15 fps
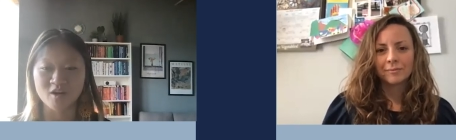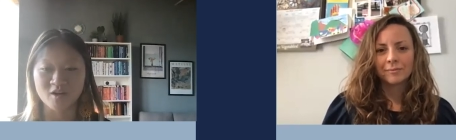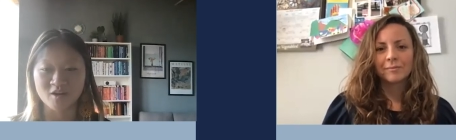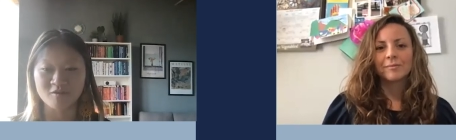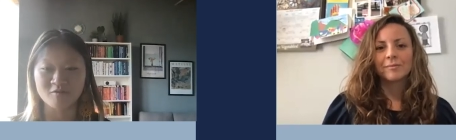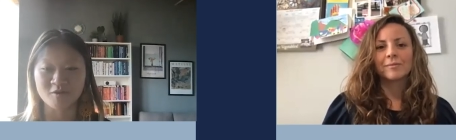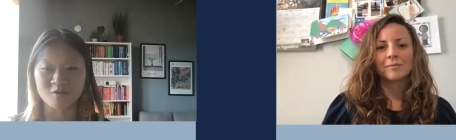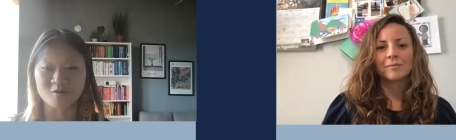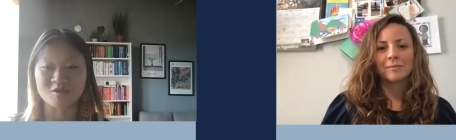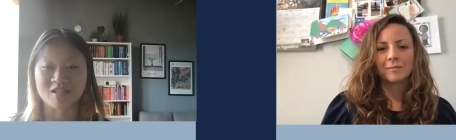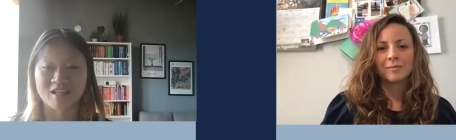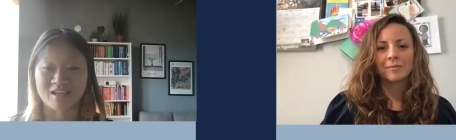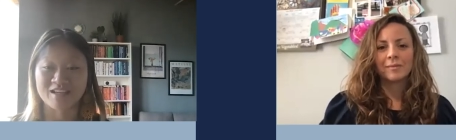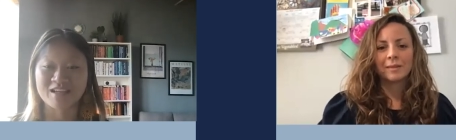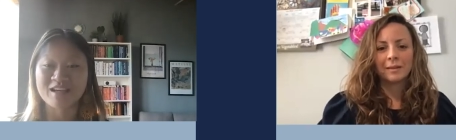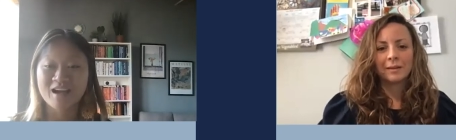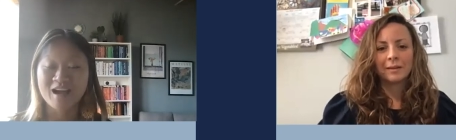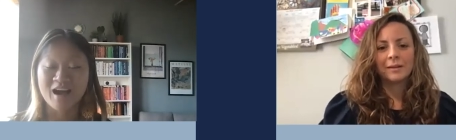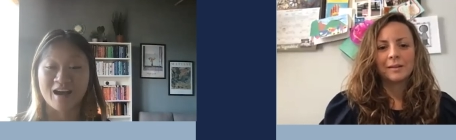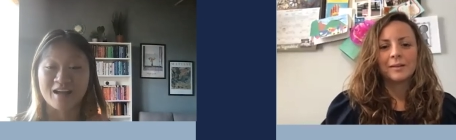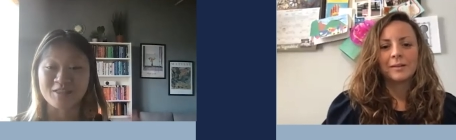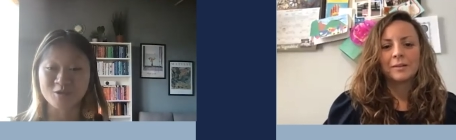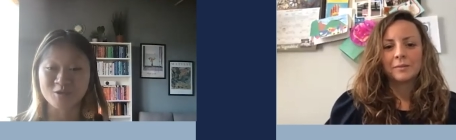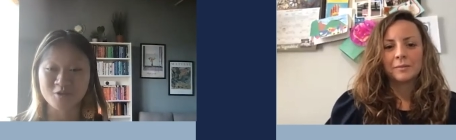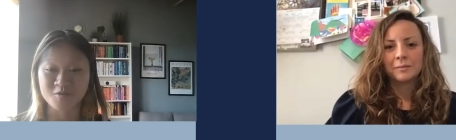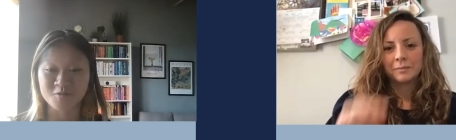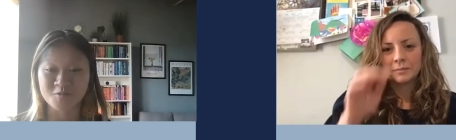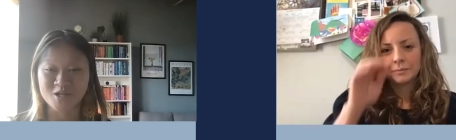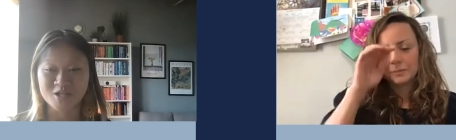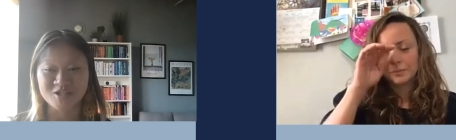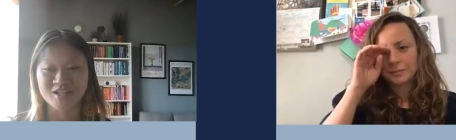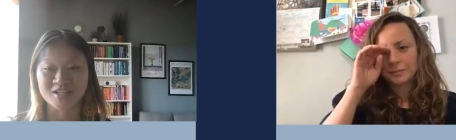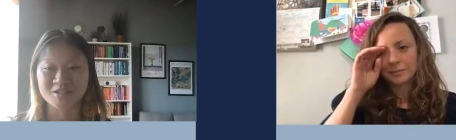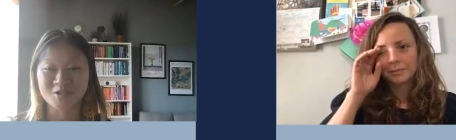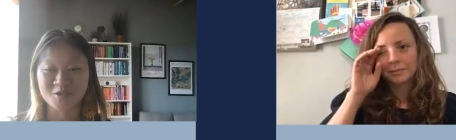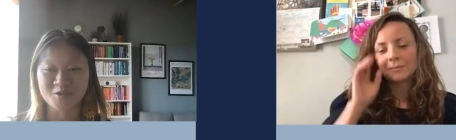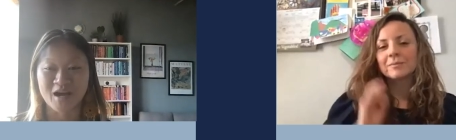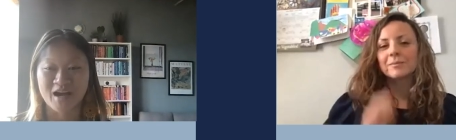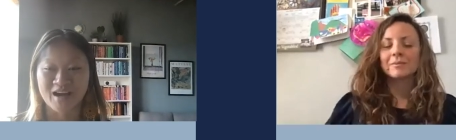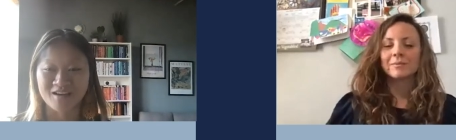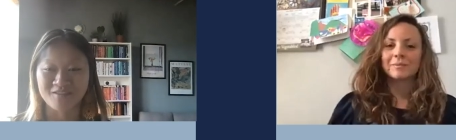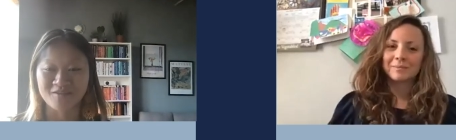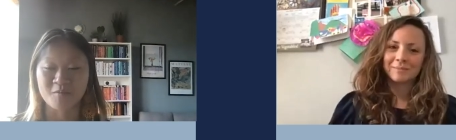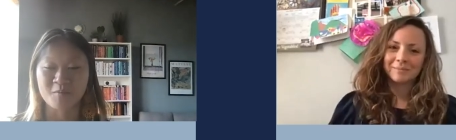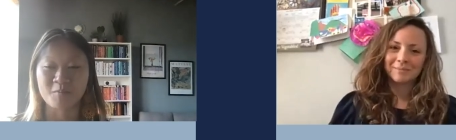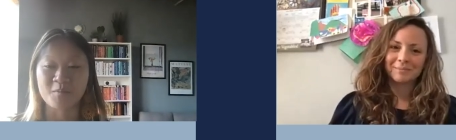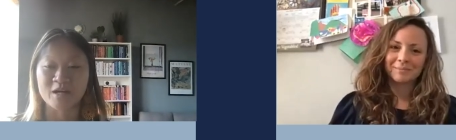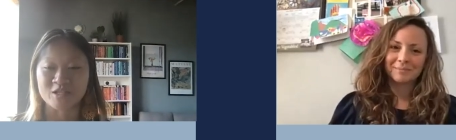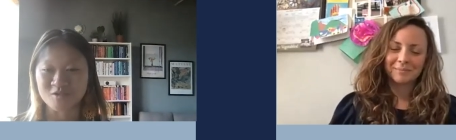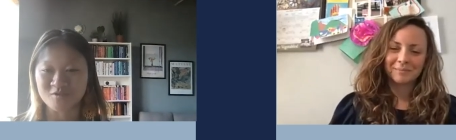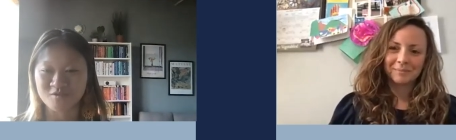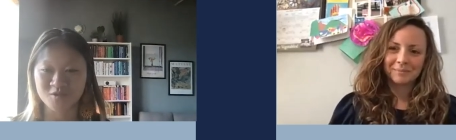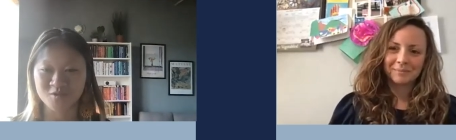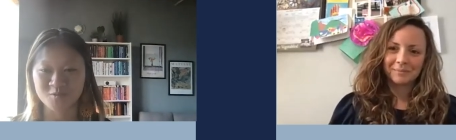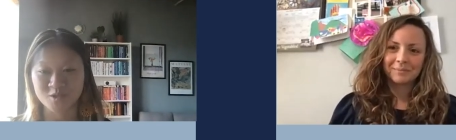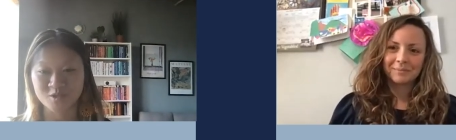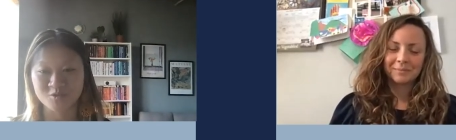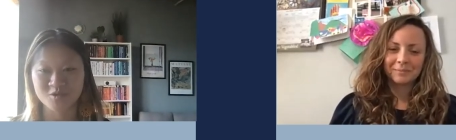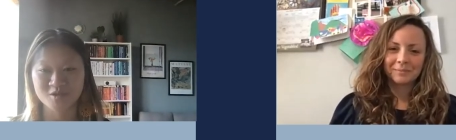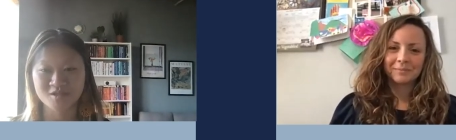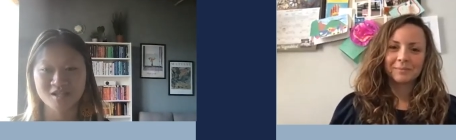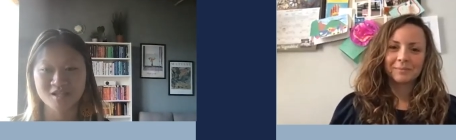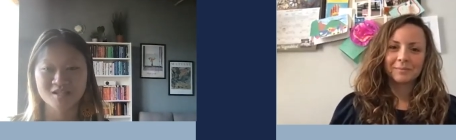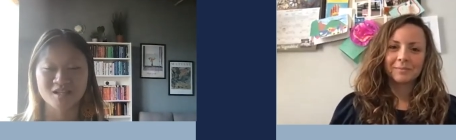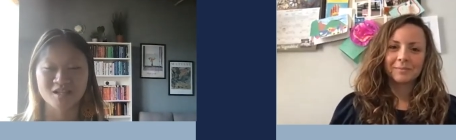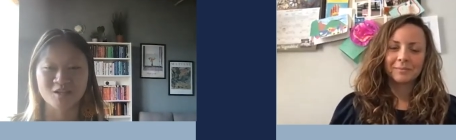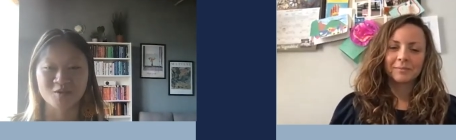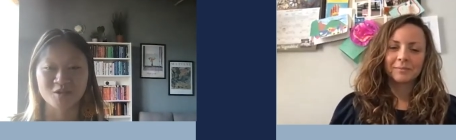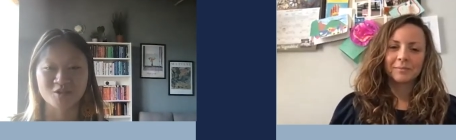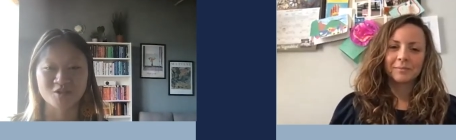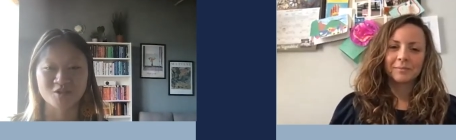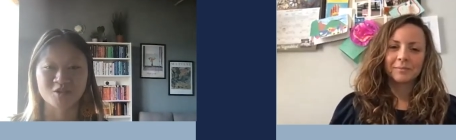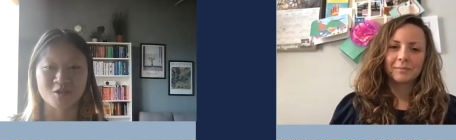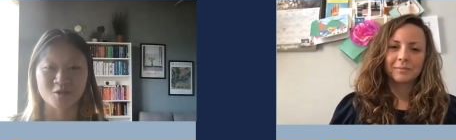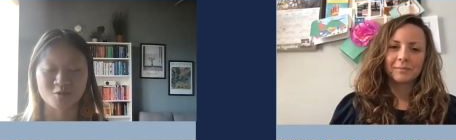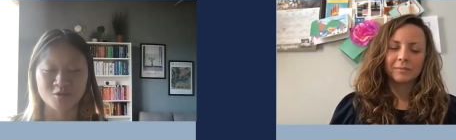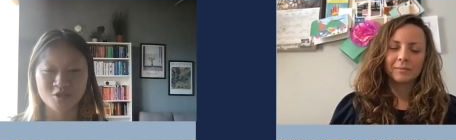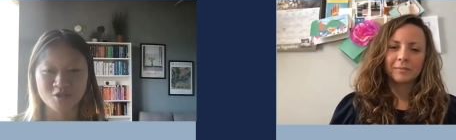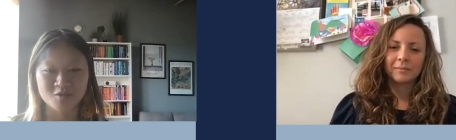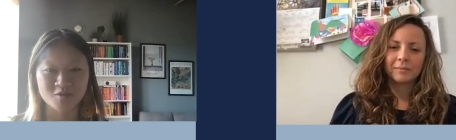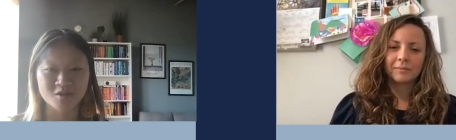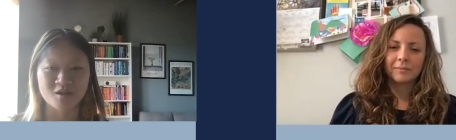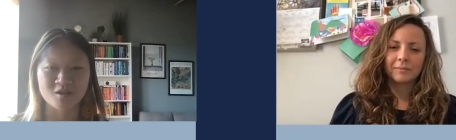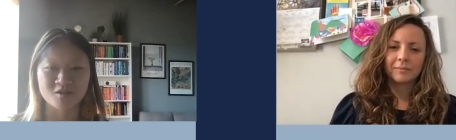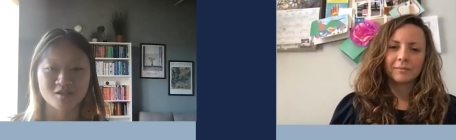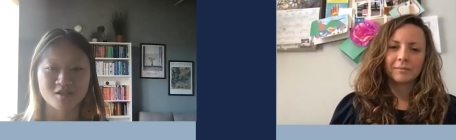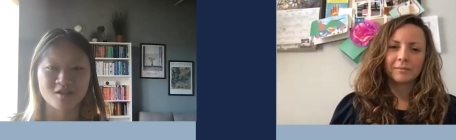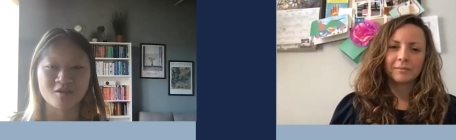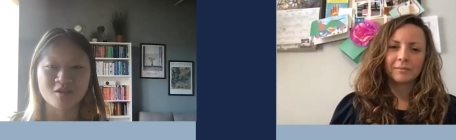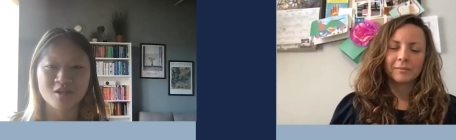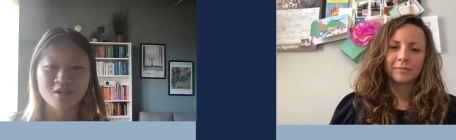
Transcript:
Speaker 1: are folks like at the Trevor Project who have a bunch of different resources that you can just go to and also